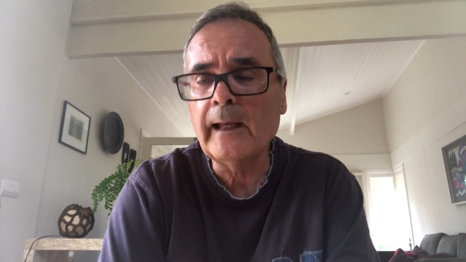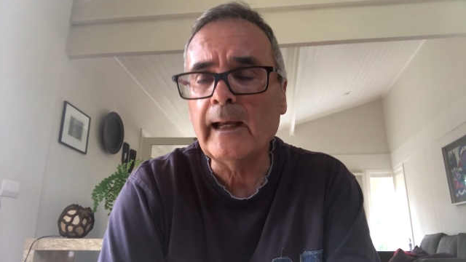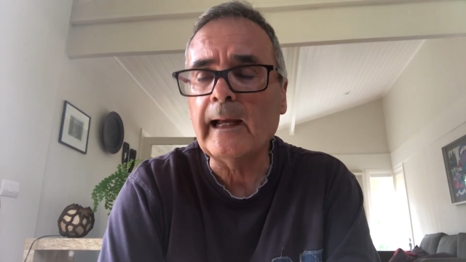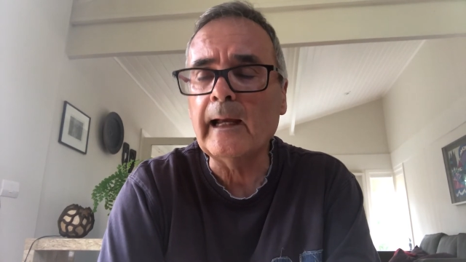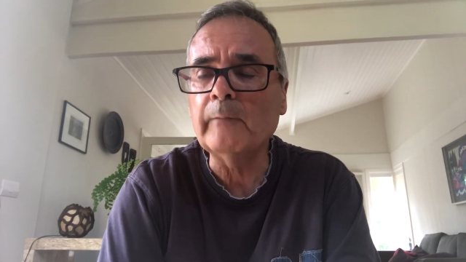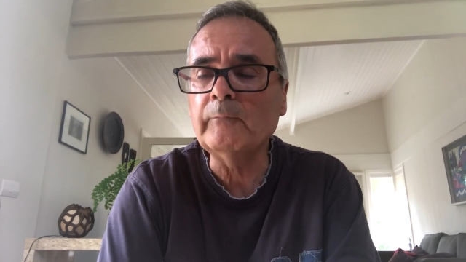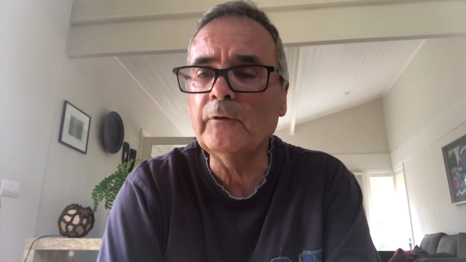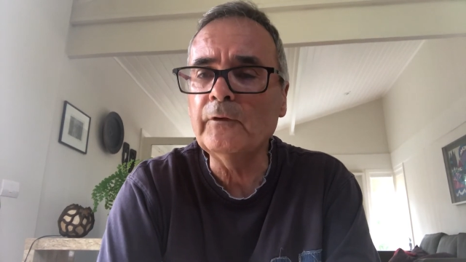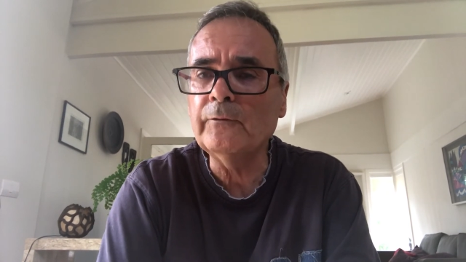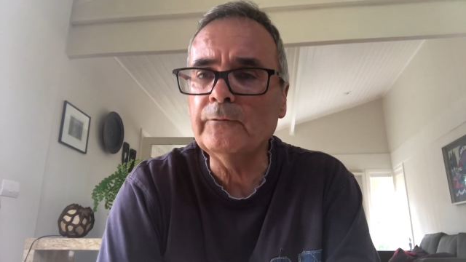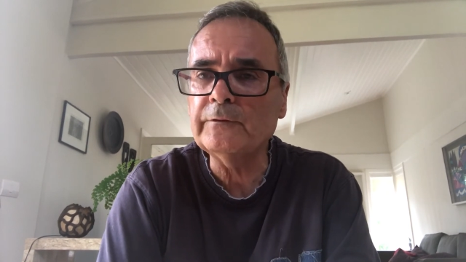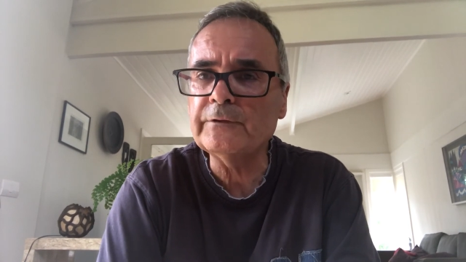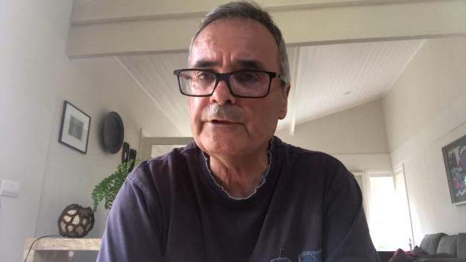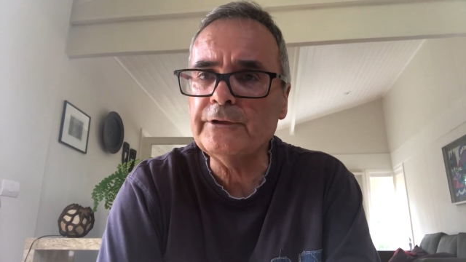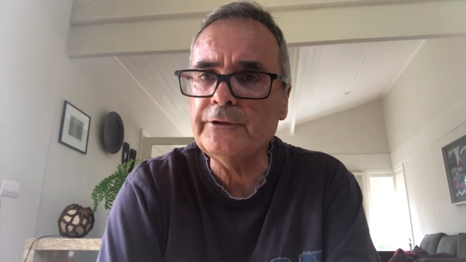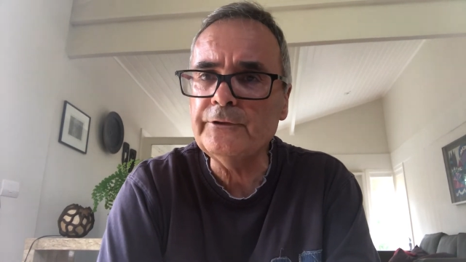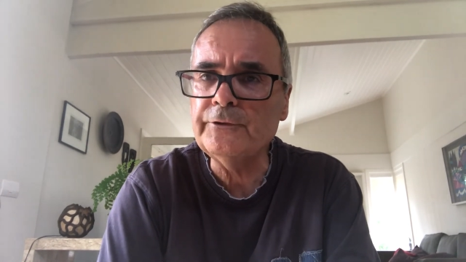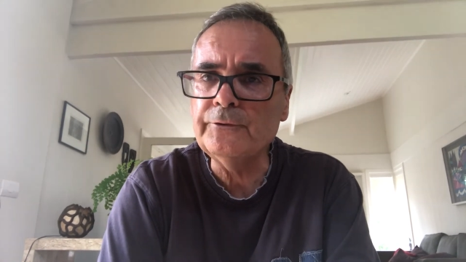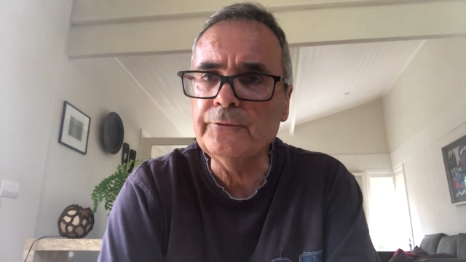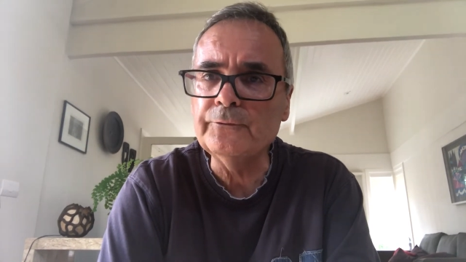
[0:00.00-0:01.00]
I'm going to
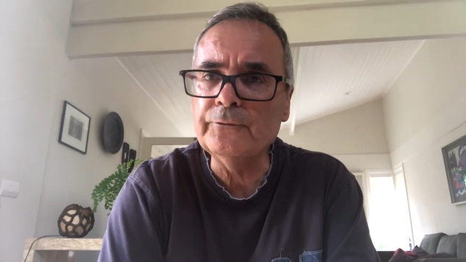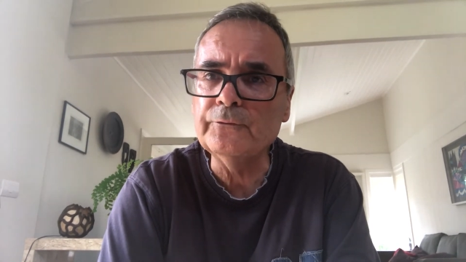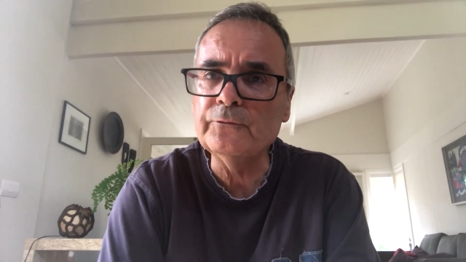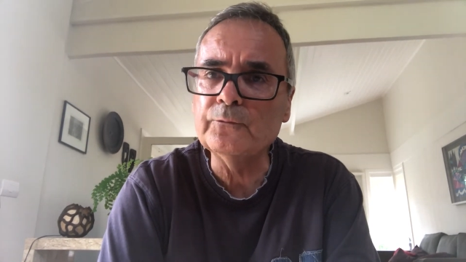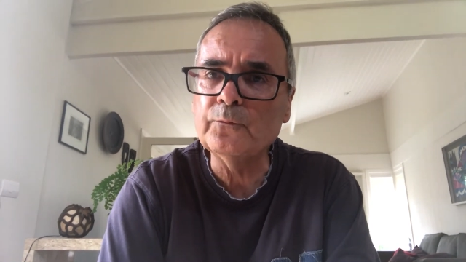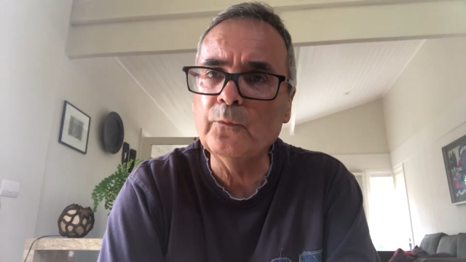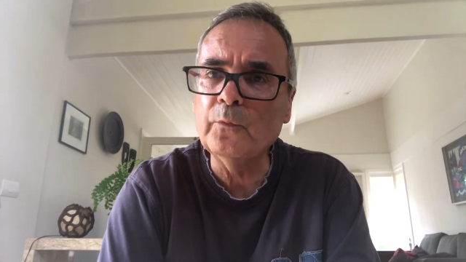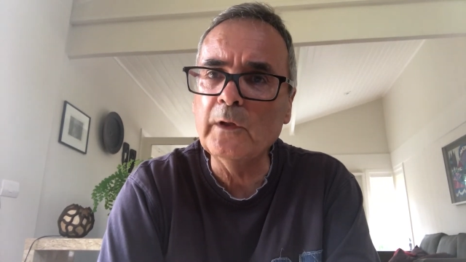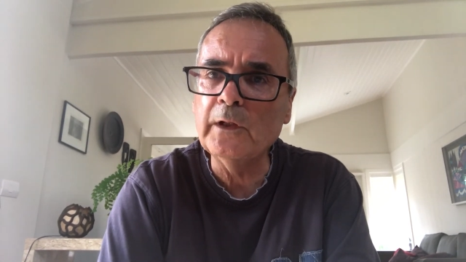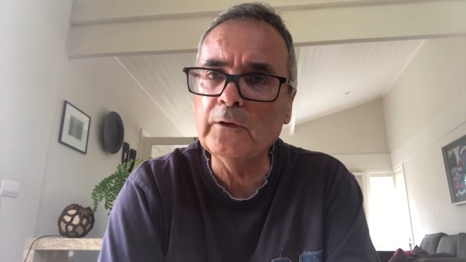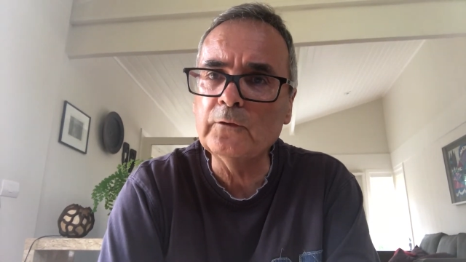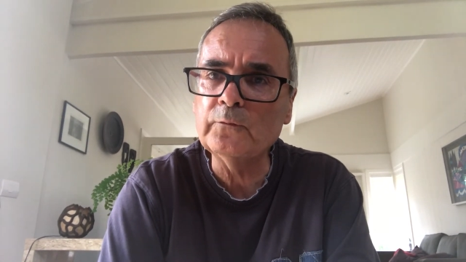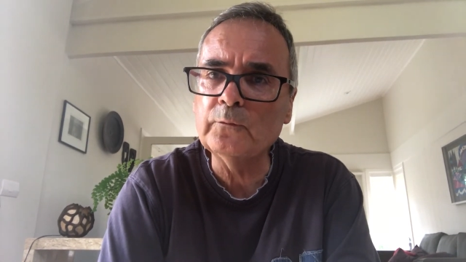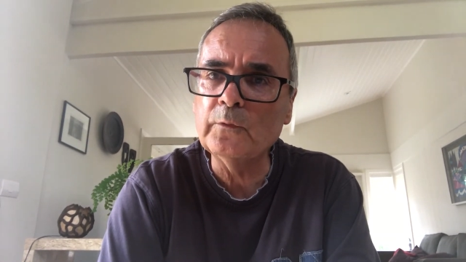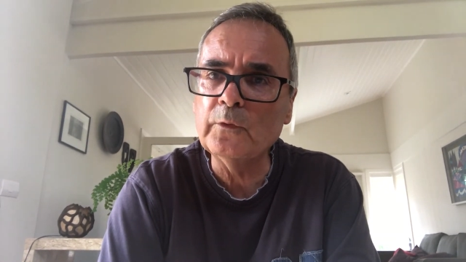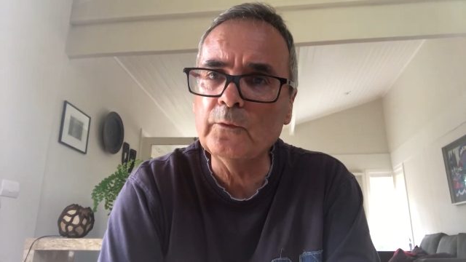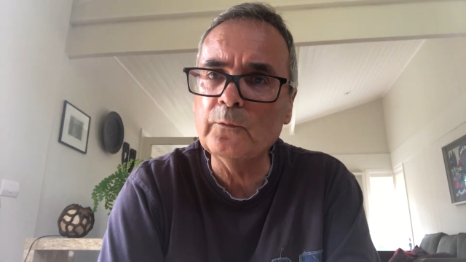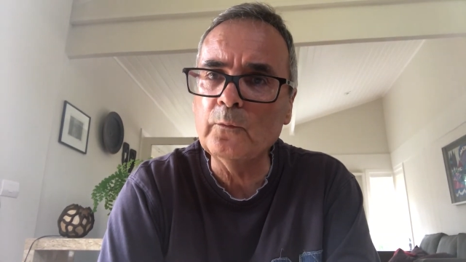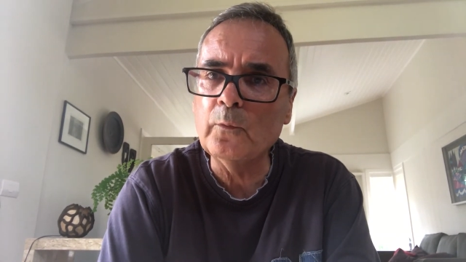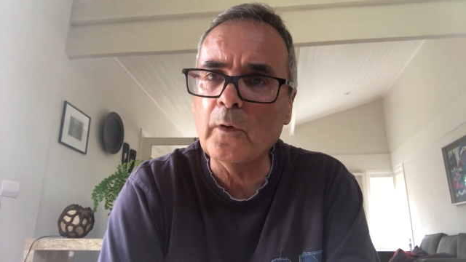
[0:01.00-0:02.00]
use World
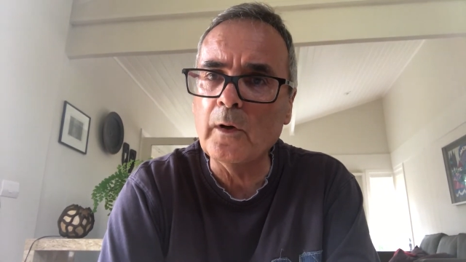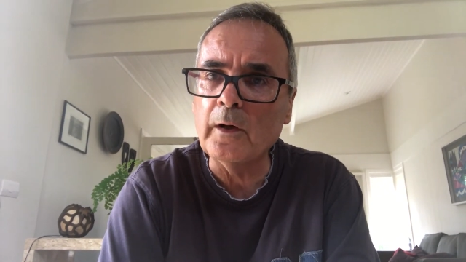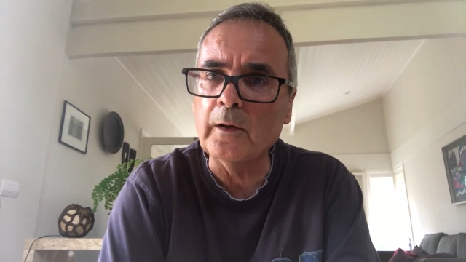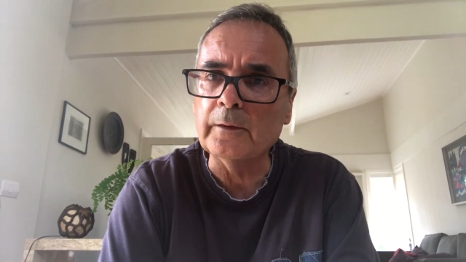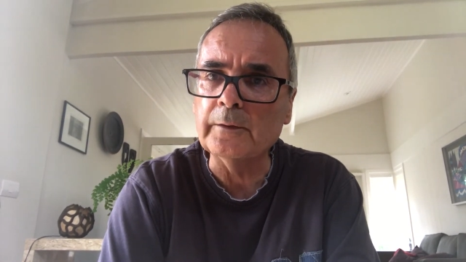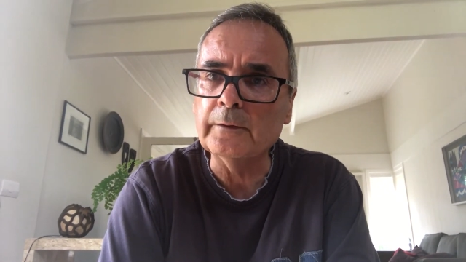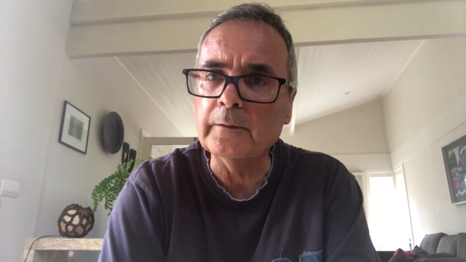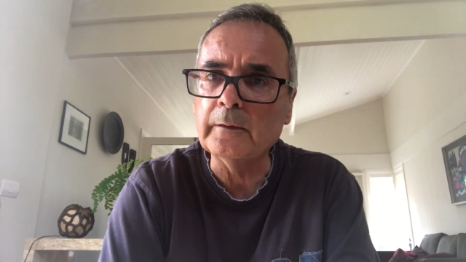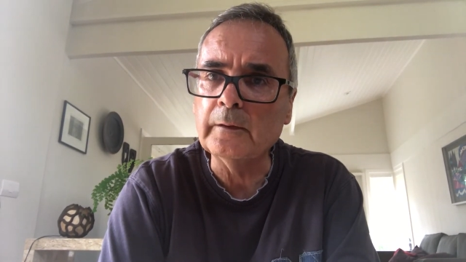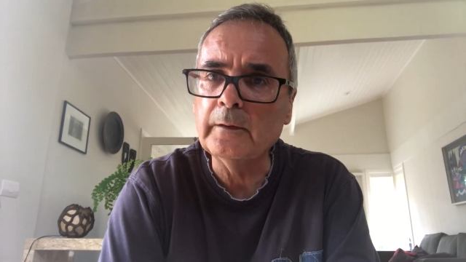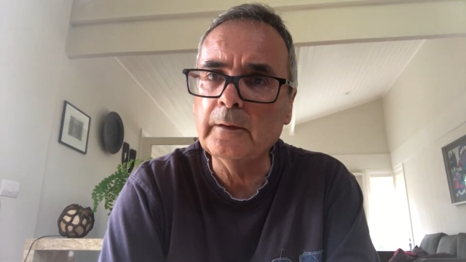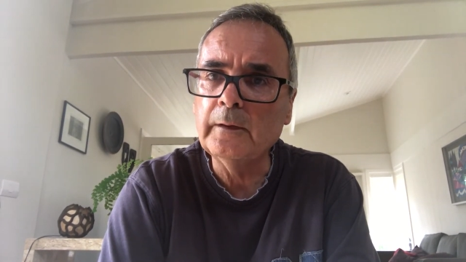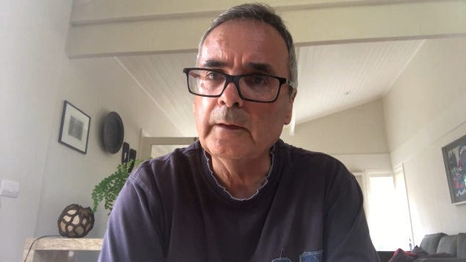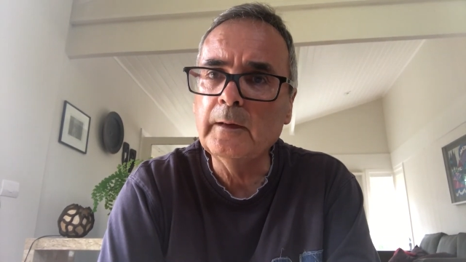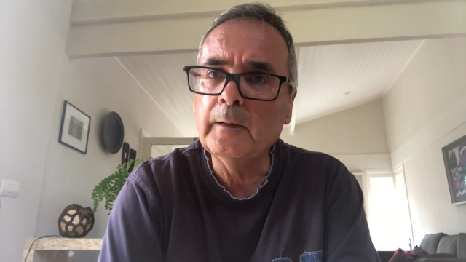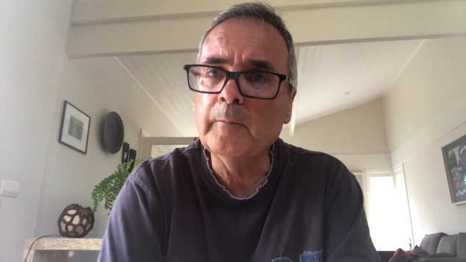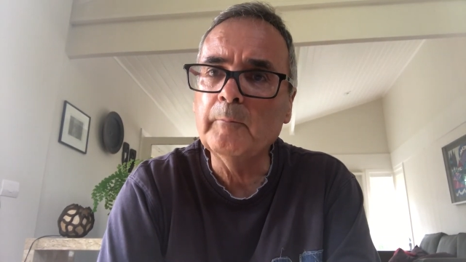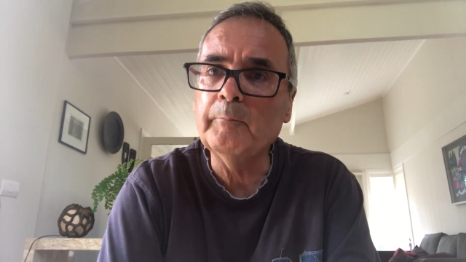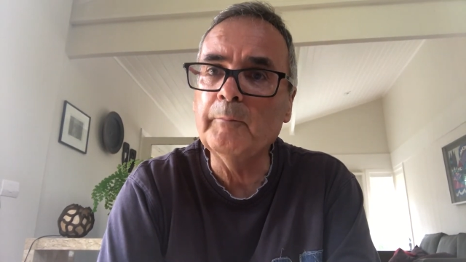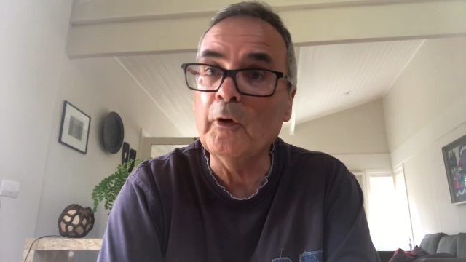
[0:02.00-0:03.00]
War I,
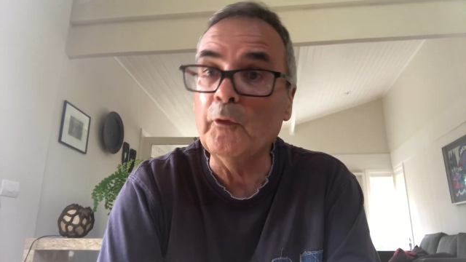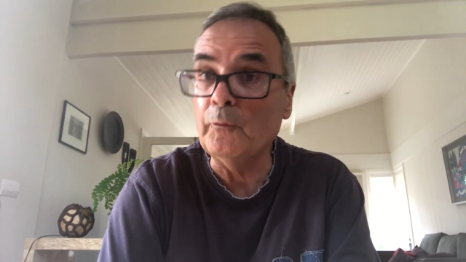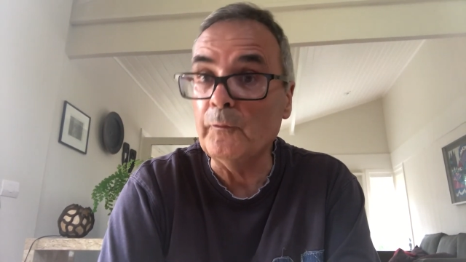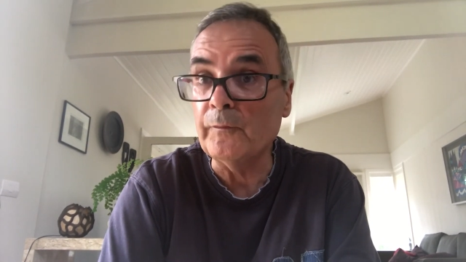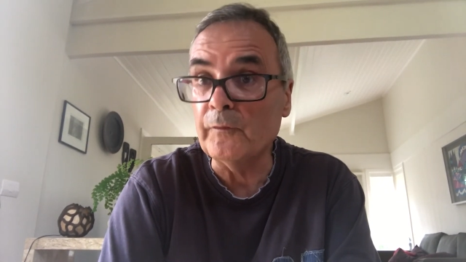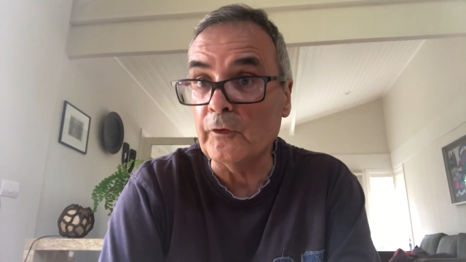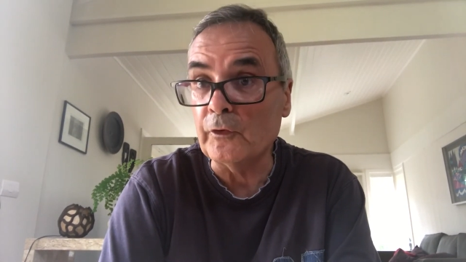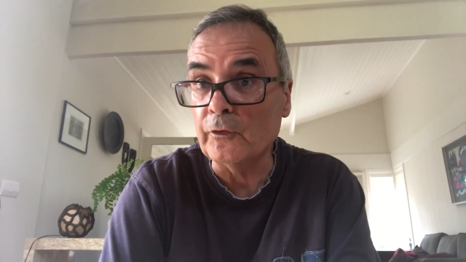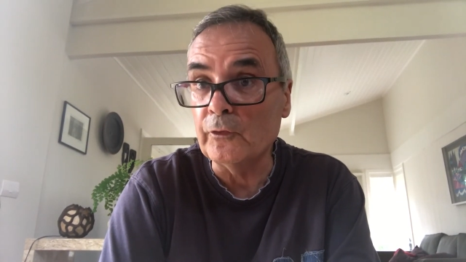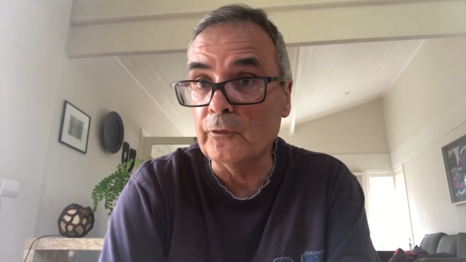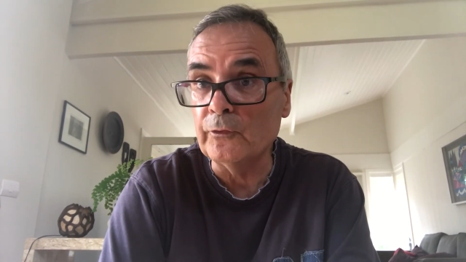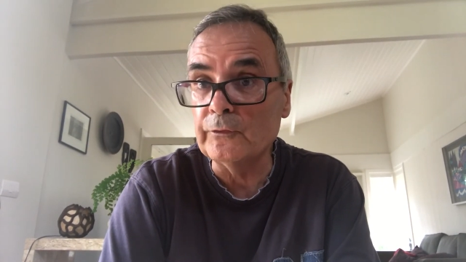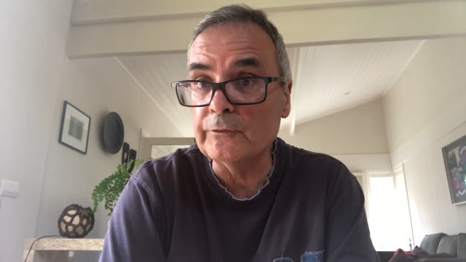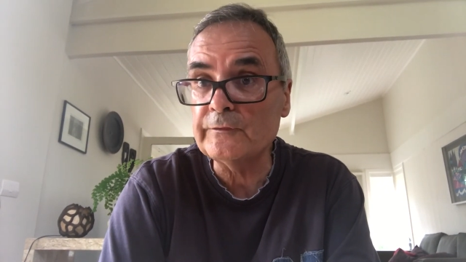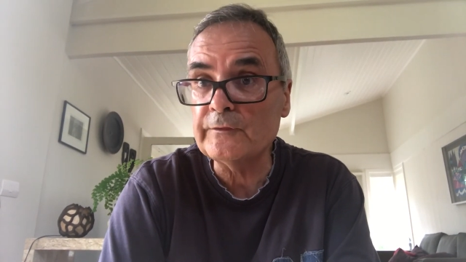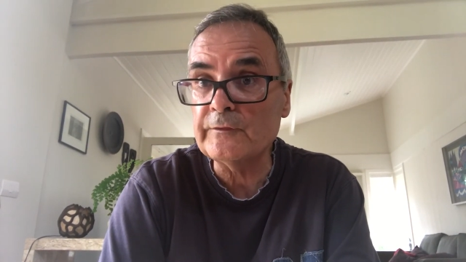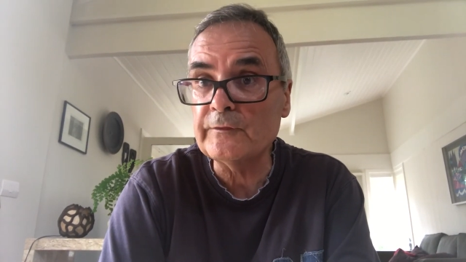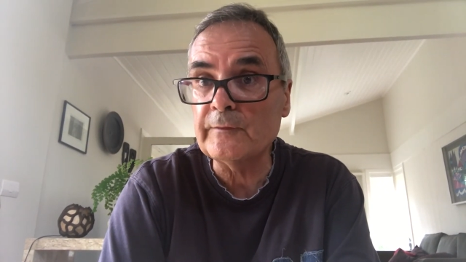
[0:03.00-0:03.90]
both the causes